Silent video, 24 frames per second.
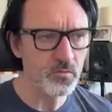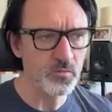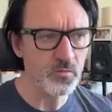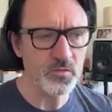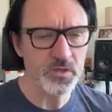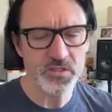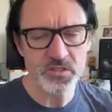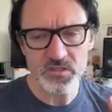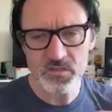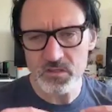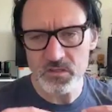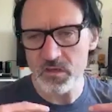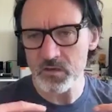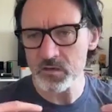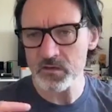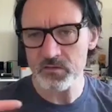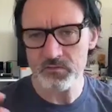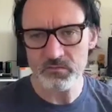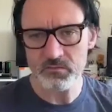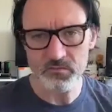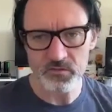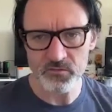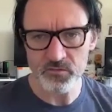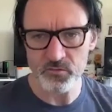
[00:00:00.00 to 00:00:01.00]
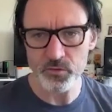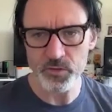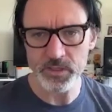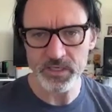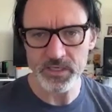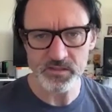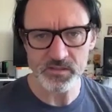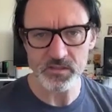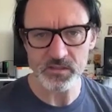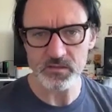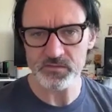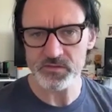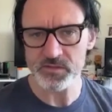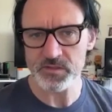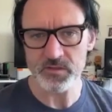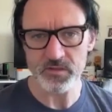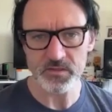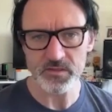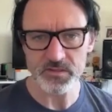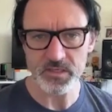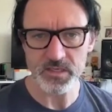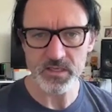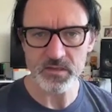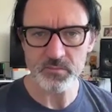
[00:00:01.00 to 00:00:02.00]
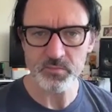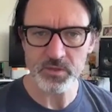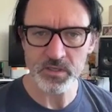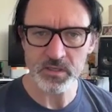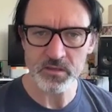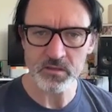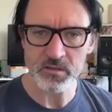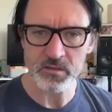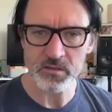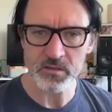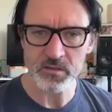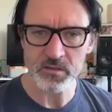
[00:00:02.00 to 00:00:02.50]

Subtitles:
we just kind of threw ourselves in the deep end